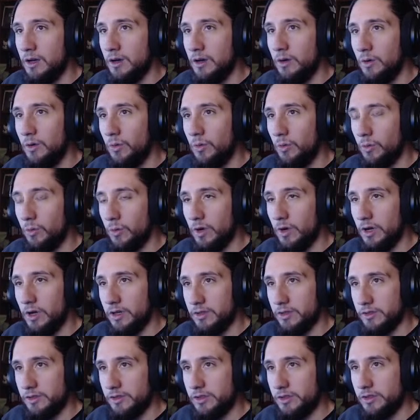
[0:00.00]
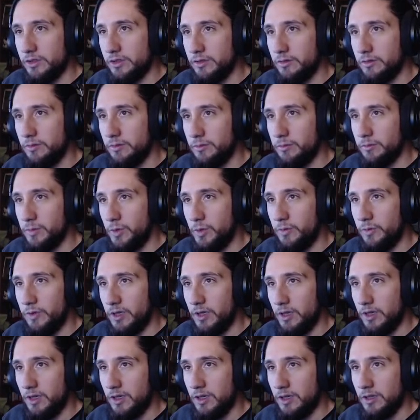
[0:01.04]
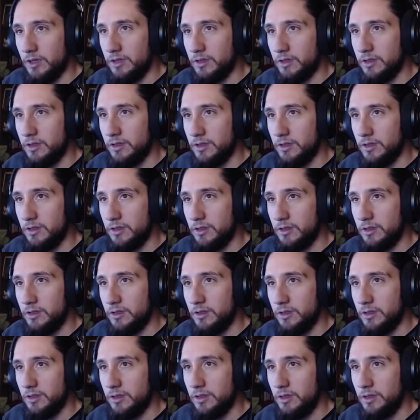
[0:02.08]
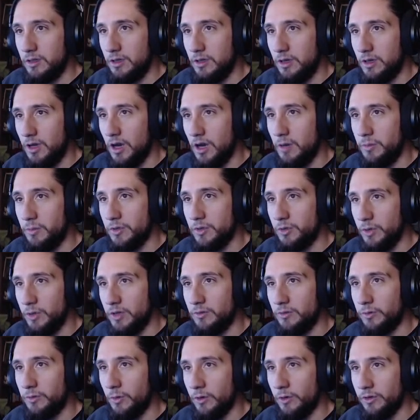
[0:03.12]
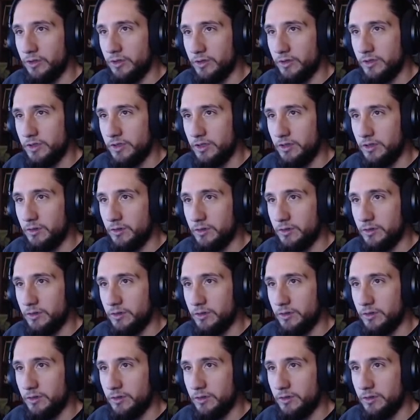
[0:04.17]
was moving up between floors. You can see there's this